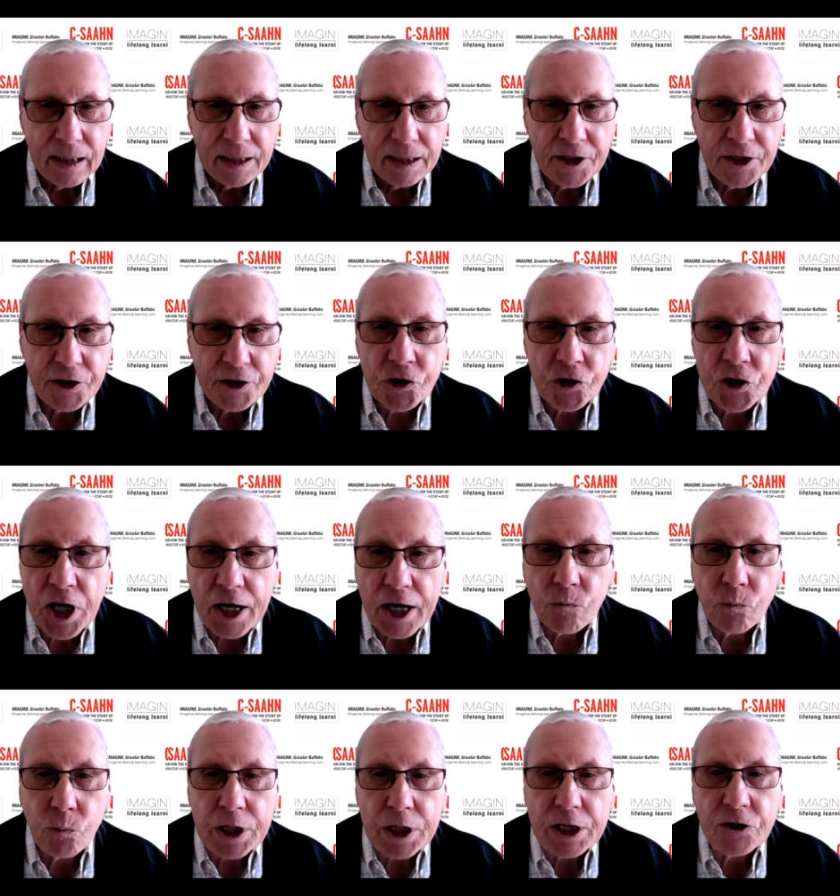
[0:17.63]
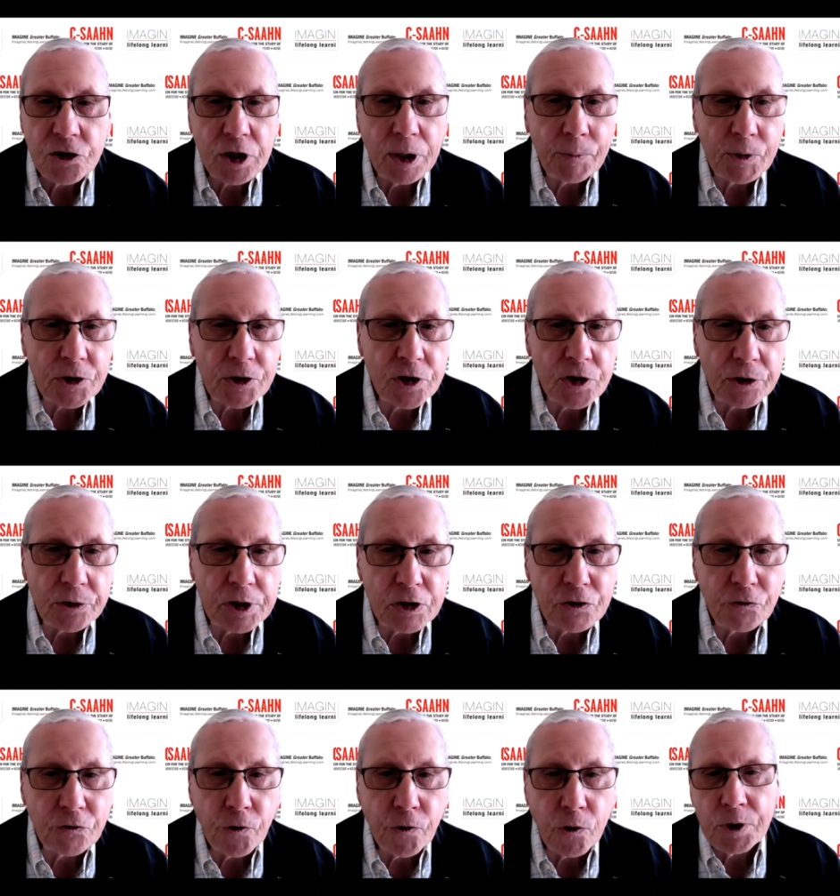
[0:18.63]
This 10-week summer series
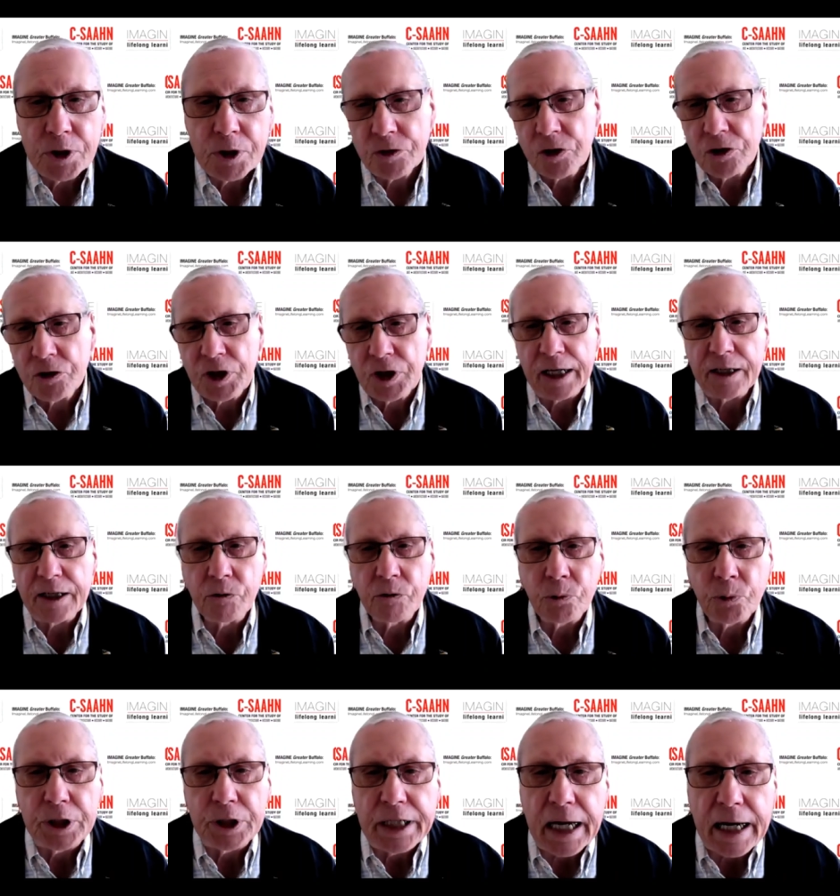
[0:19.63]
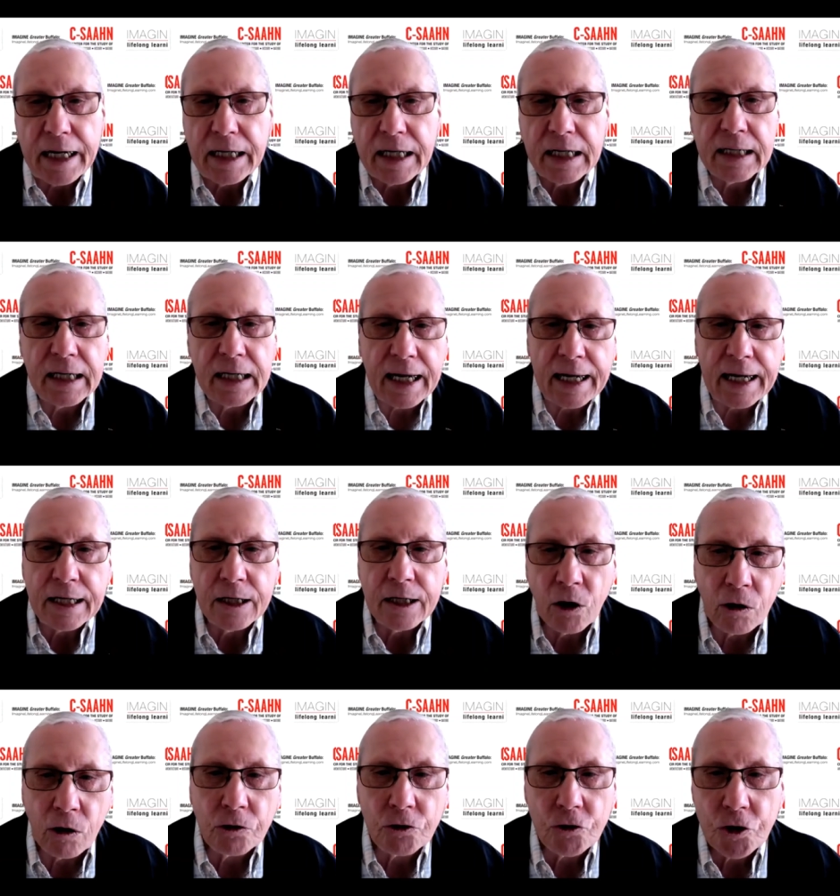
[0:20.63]
focuses on creating a
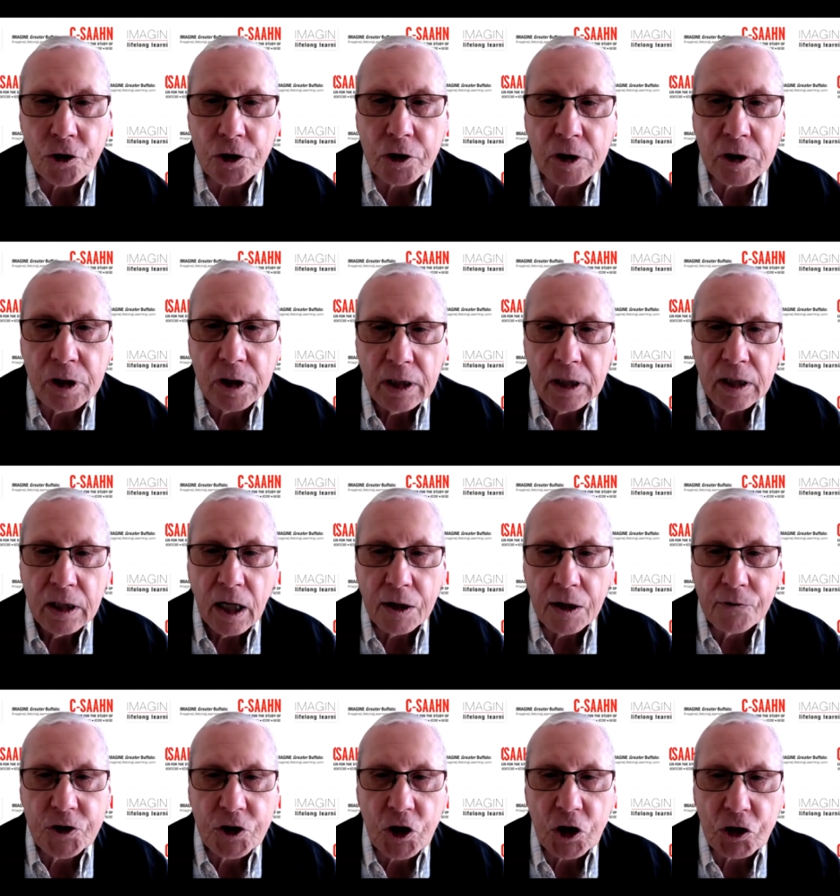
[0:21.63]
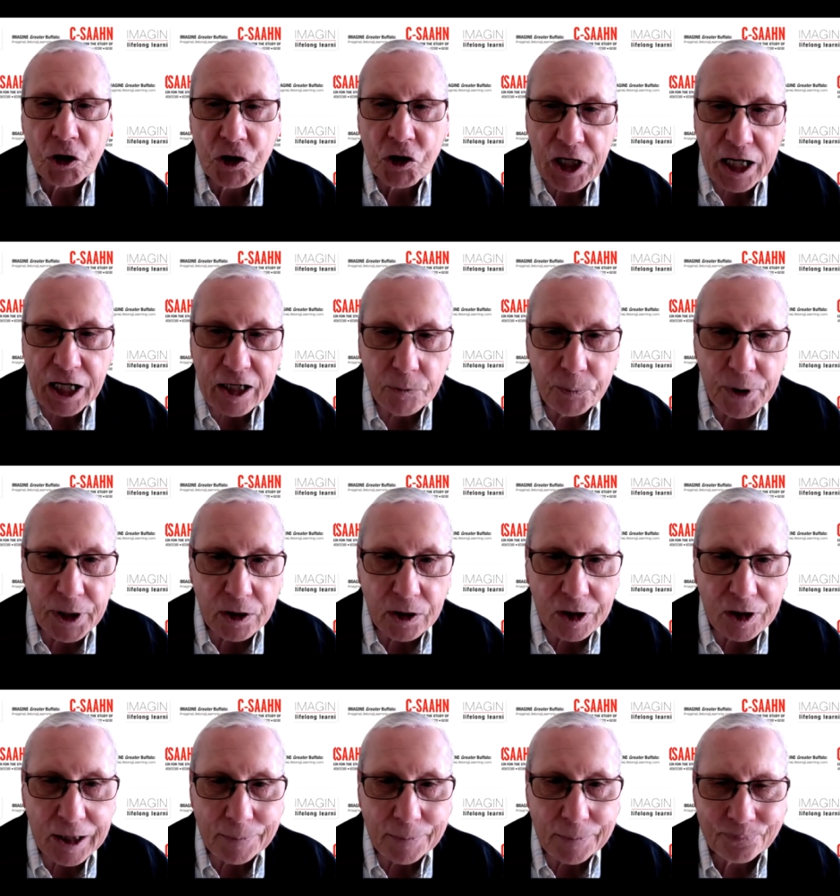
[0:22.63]
culture of
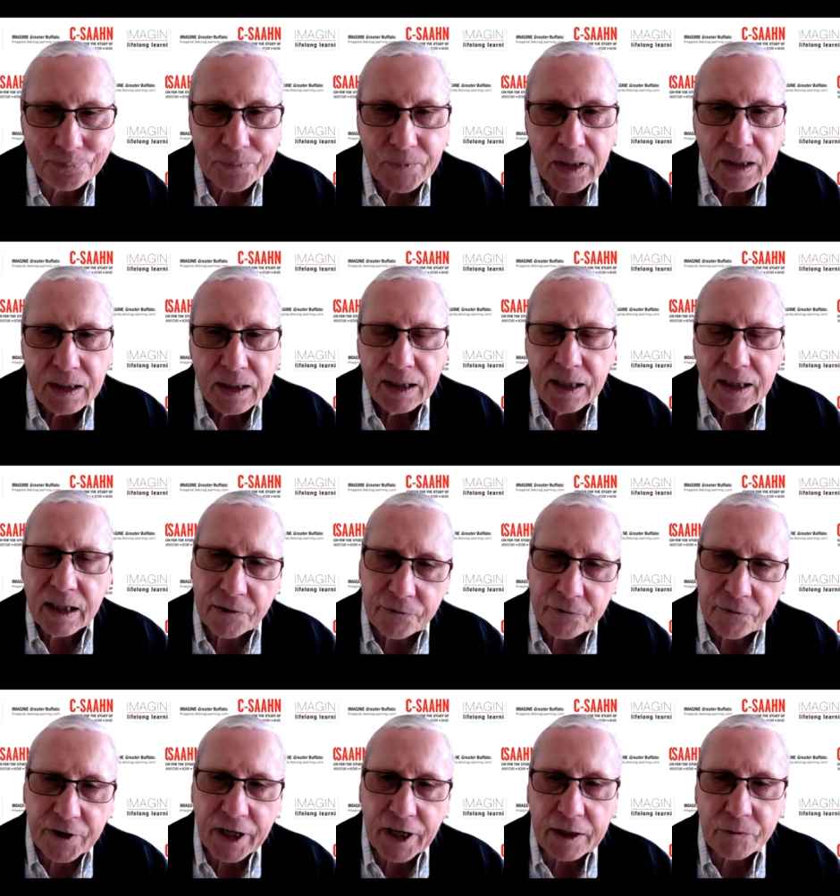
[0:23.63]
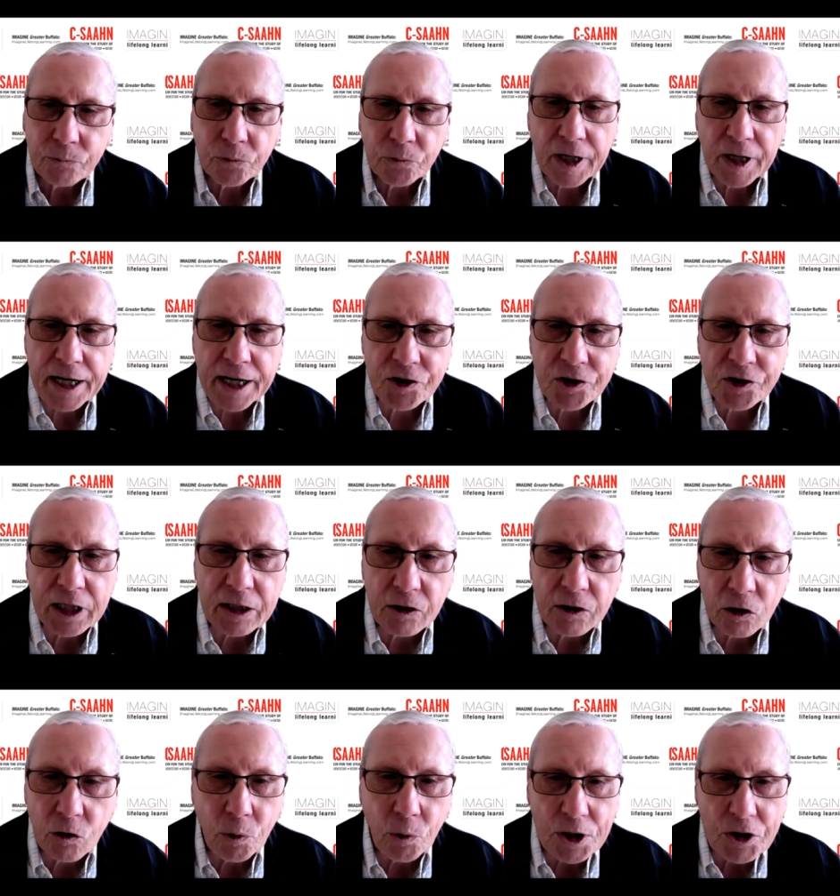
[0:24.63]
sustainability. In effect, we're asking the
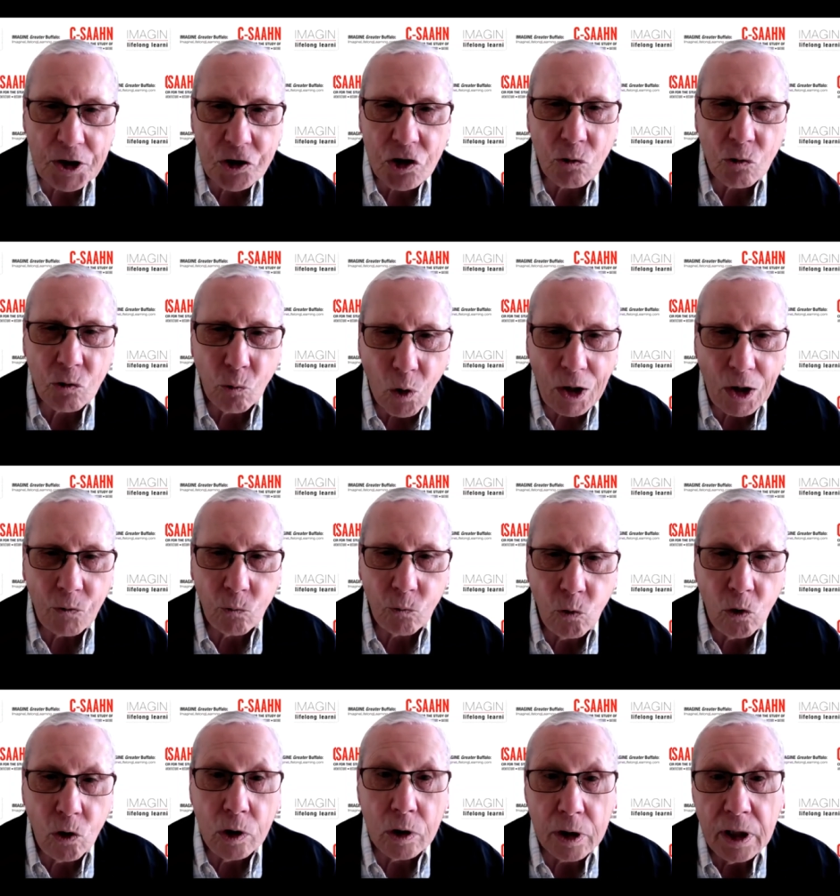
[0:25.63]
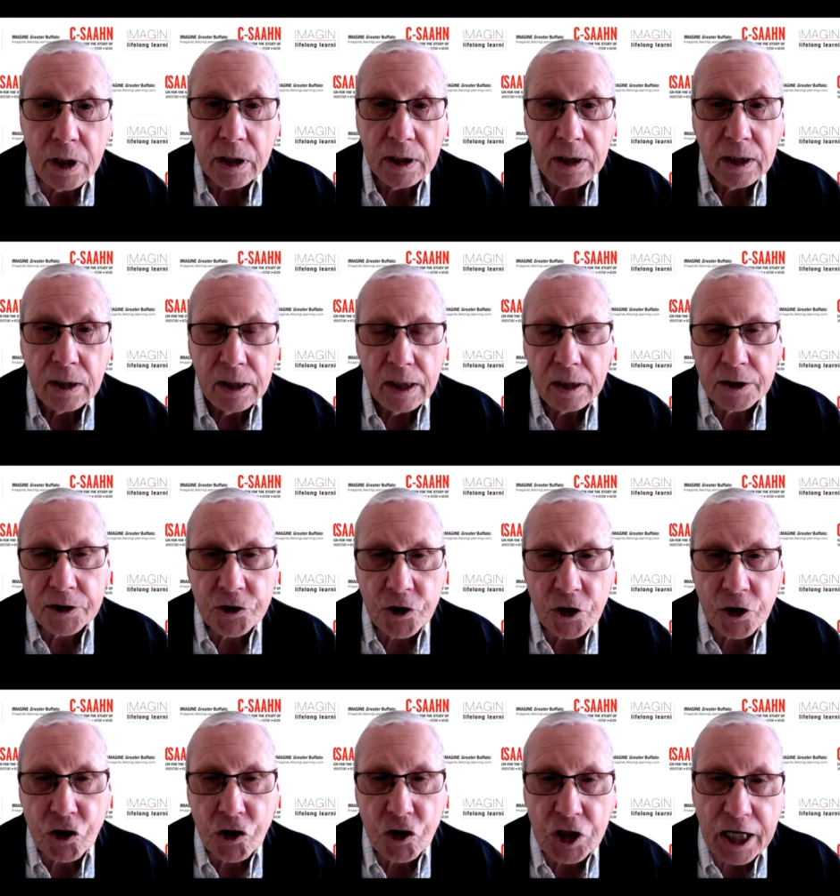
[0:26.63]
question, what would a
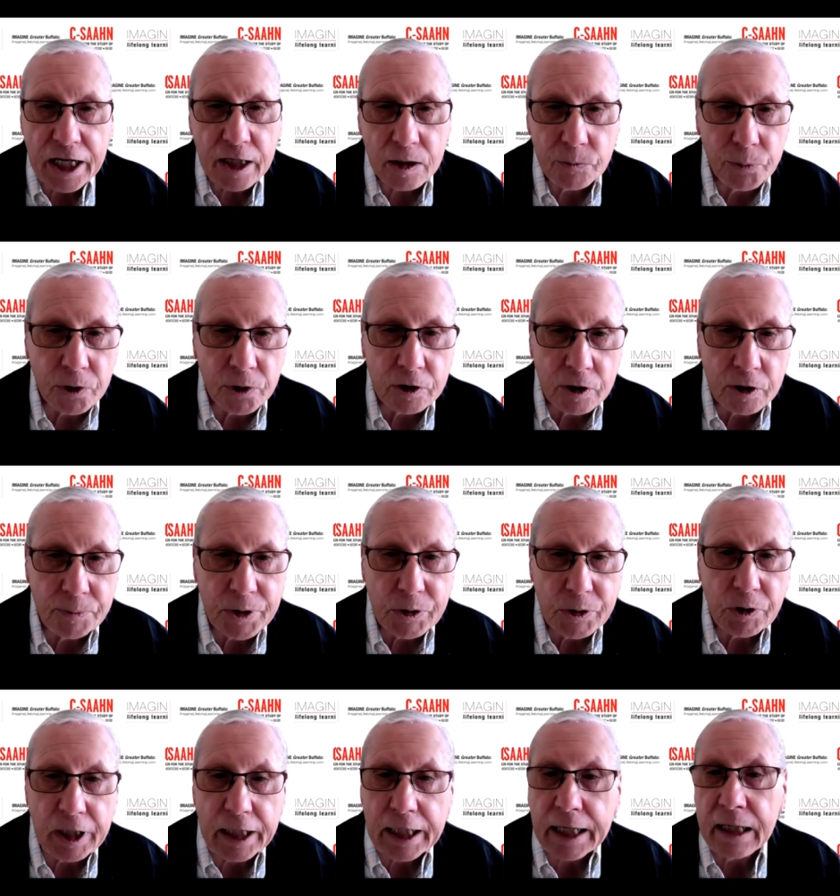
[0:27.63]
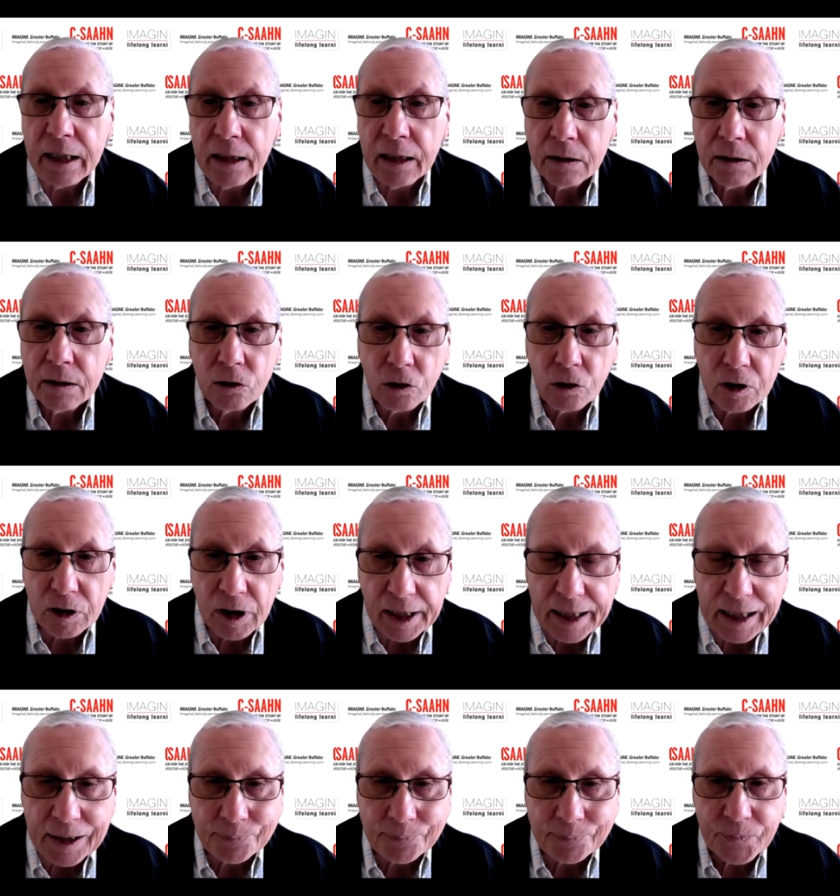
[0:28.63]
sustainable community look
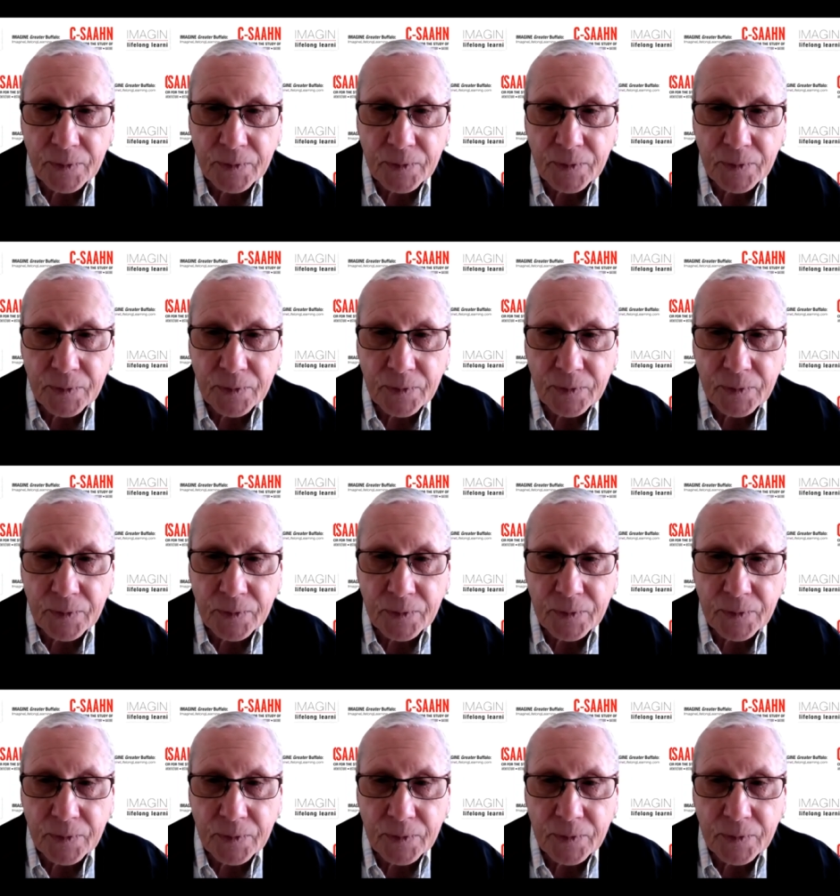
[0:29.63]
like?